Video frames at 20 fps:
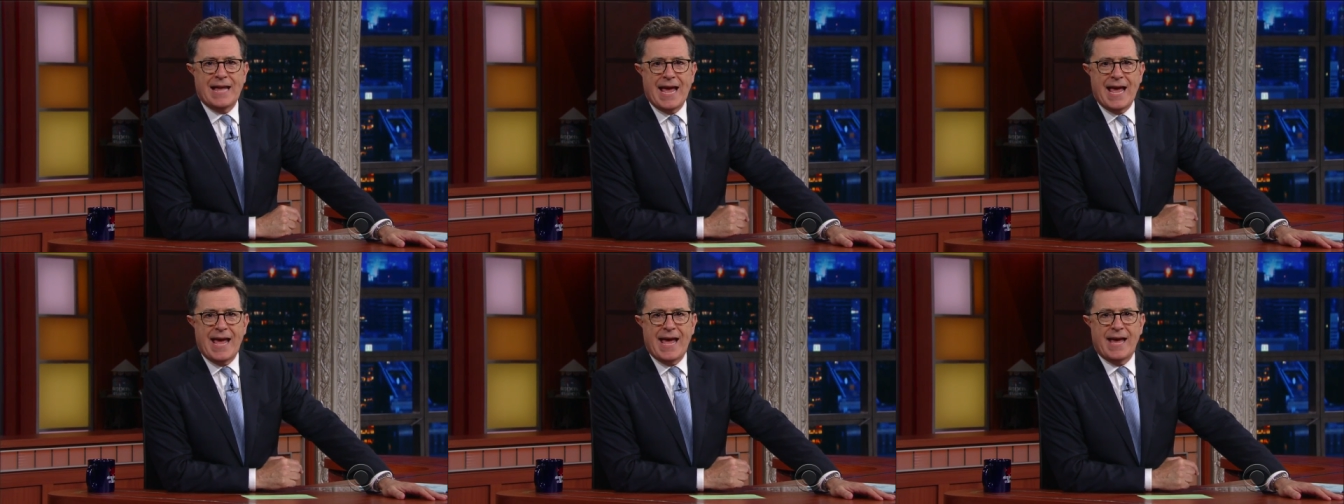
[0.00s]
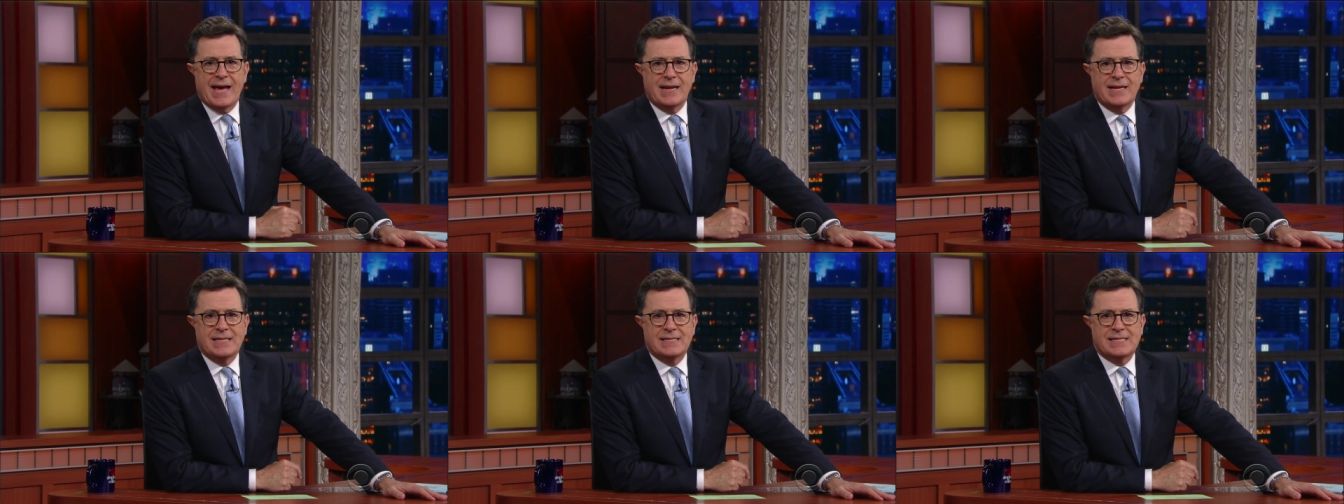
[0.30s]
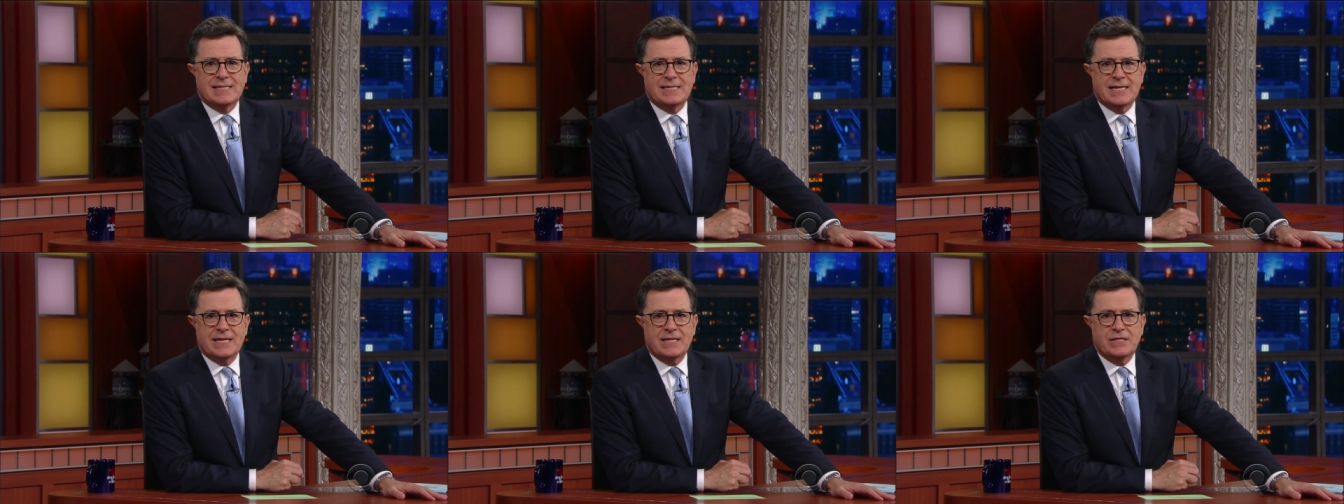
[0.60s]
and in
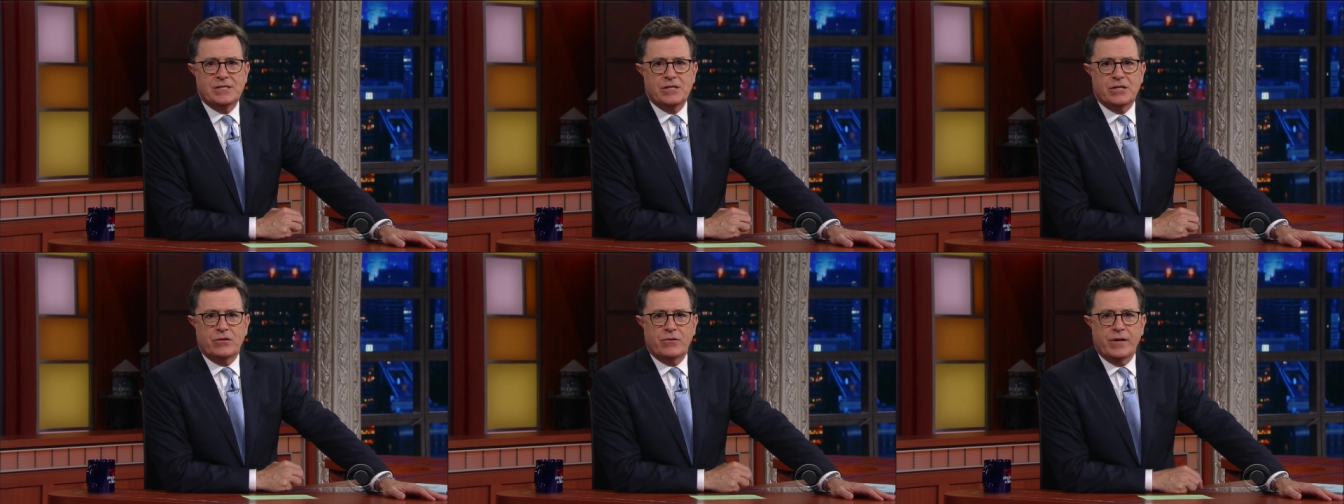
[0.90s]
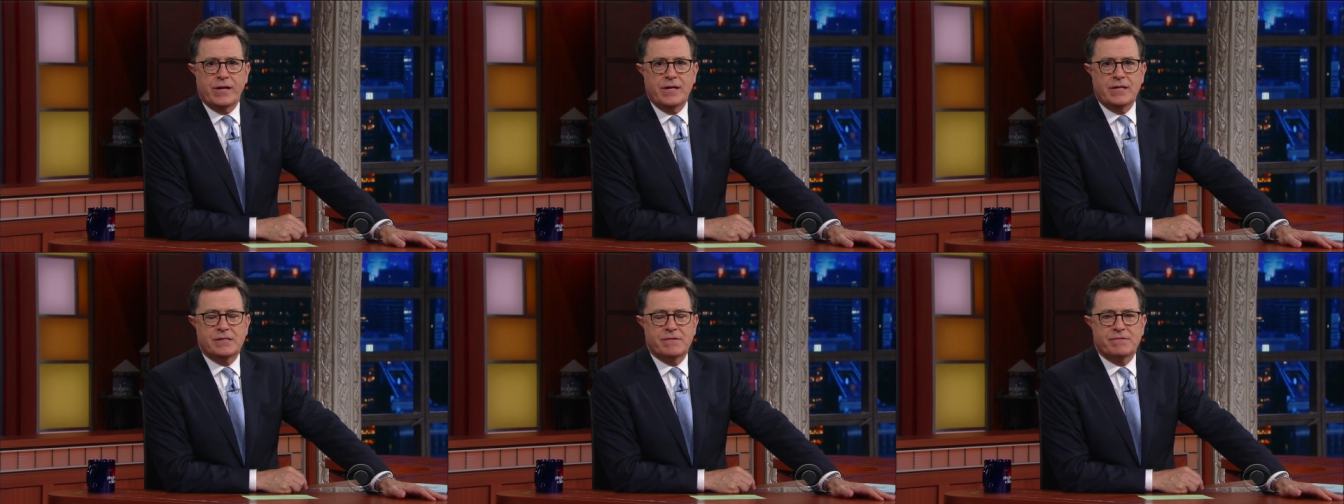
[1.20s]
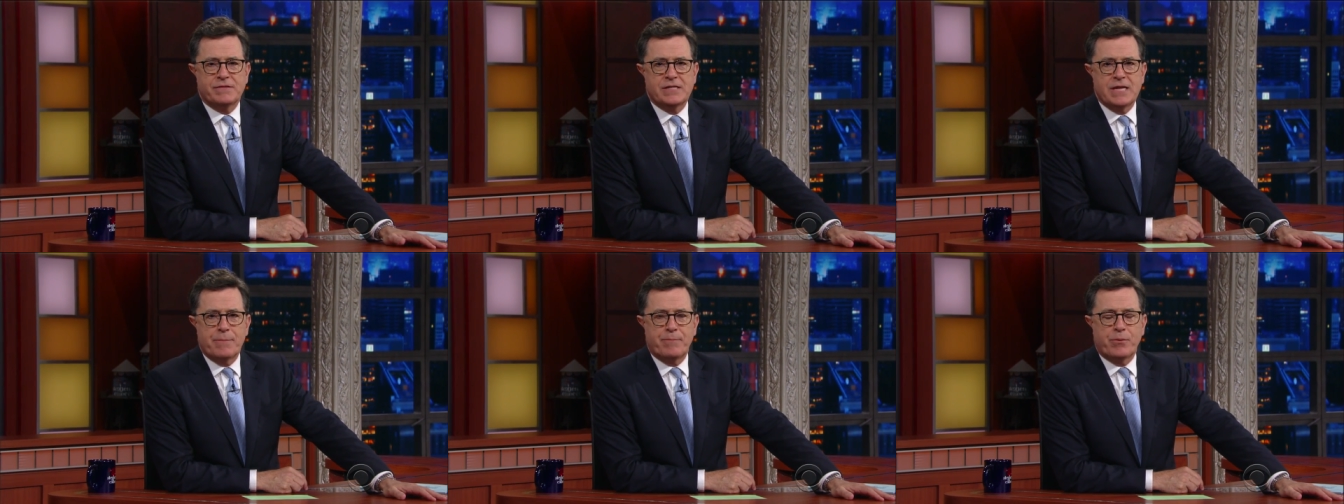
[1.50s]
6 Degrees of
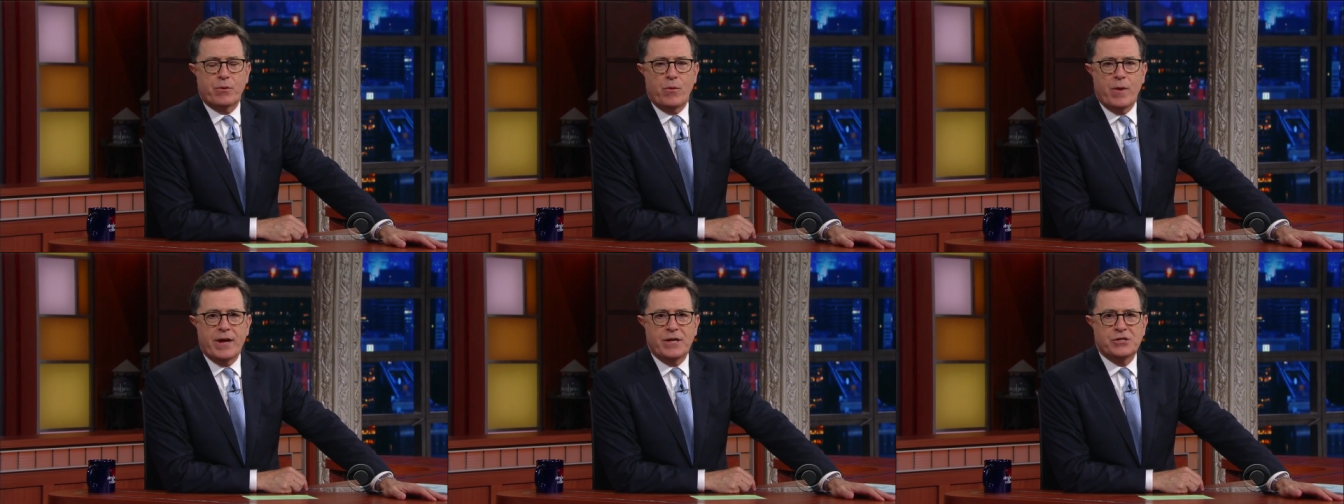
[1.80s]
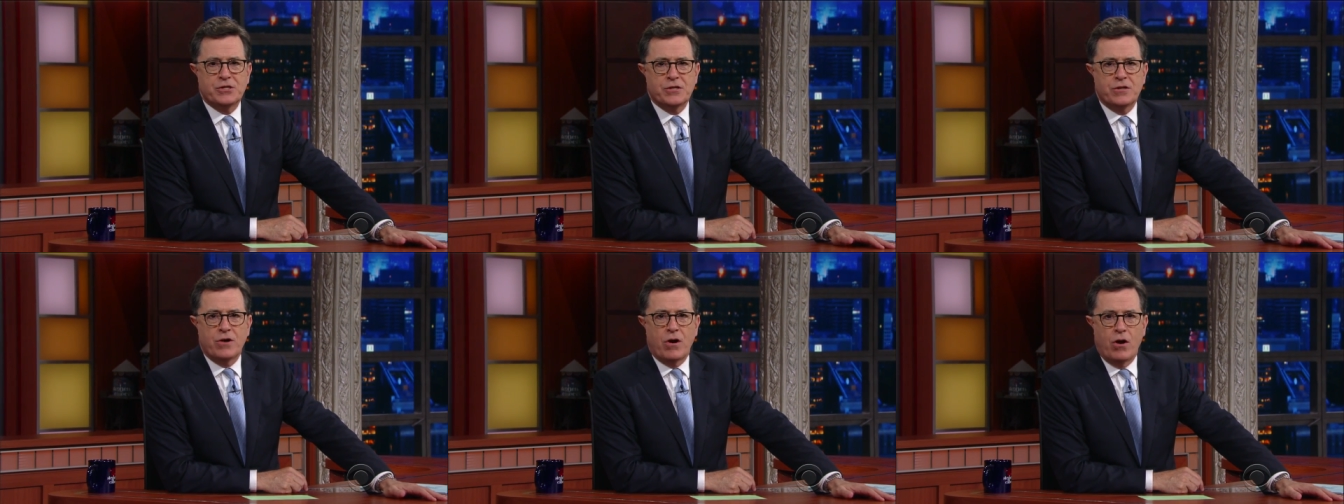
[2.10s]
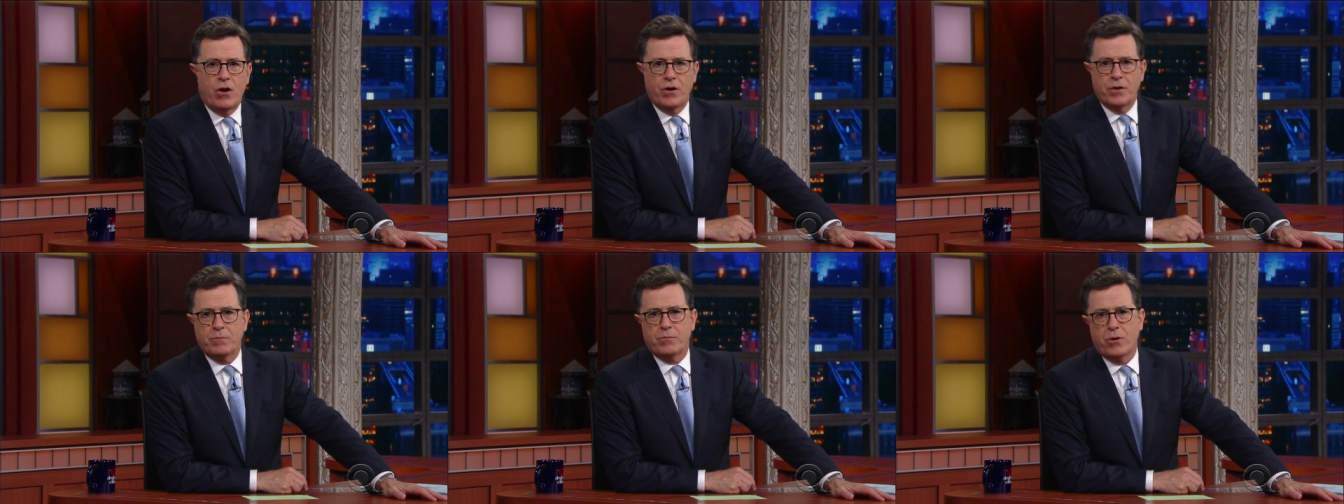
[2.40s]
Separation
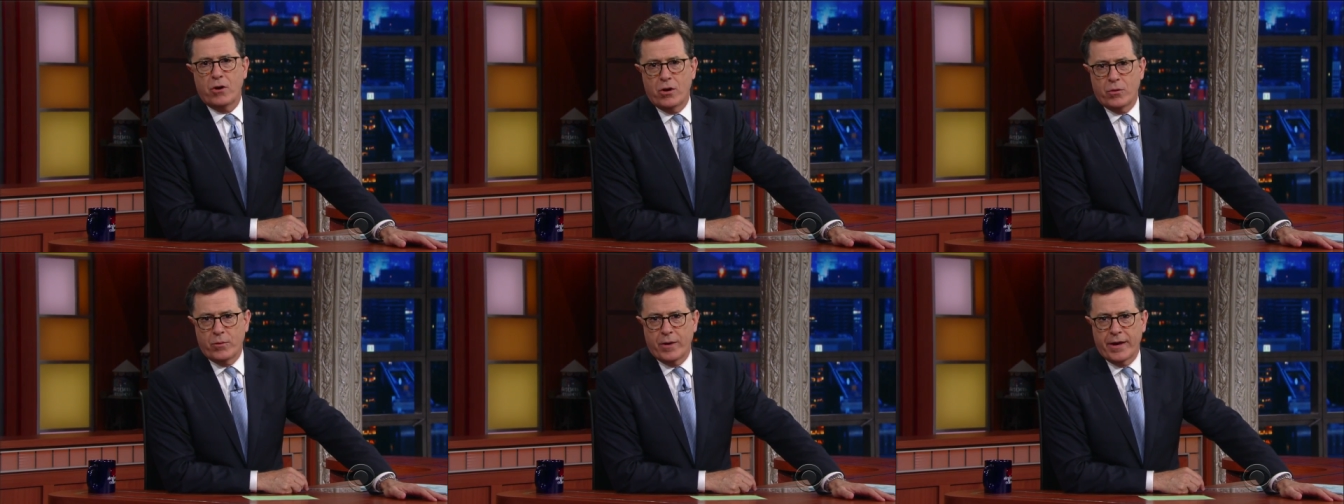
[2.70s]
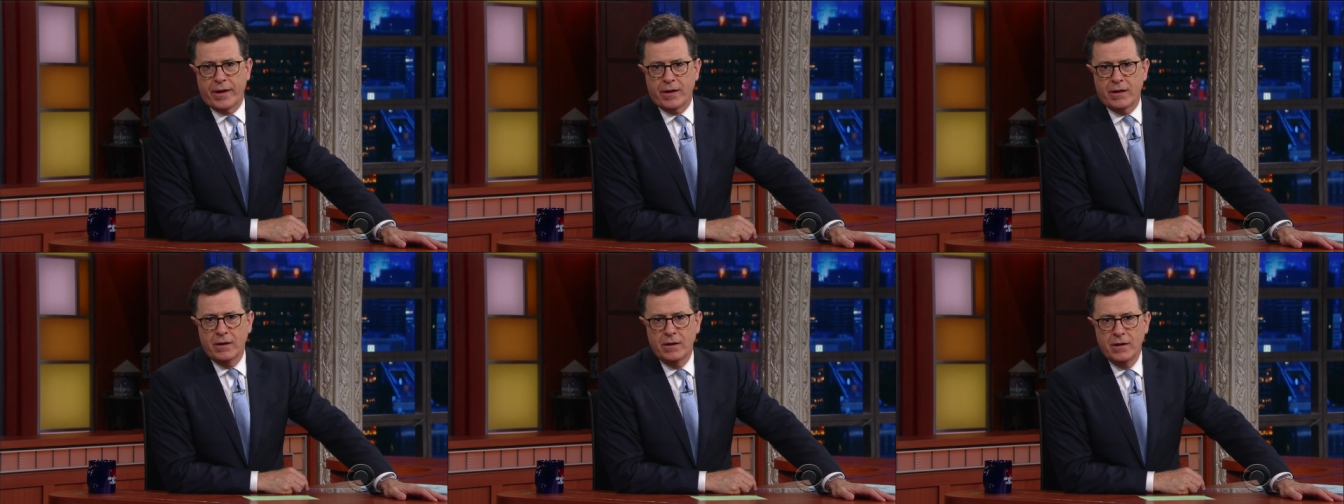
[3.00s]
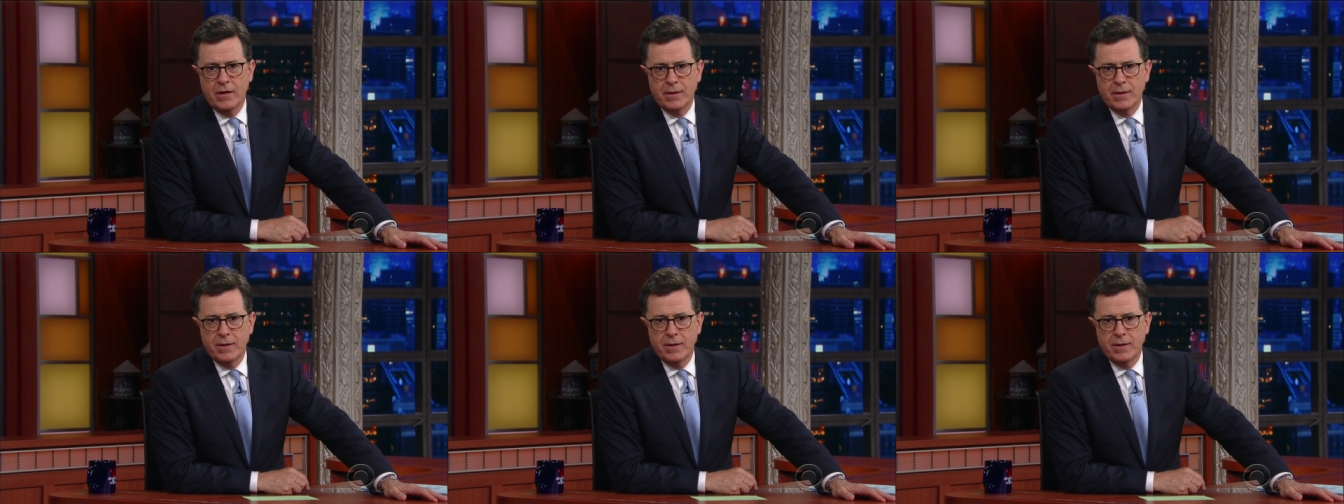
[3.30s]
on Broadway.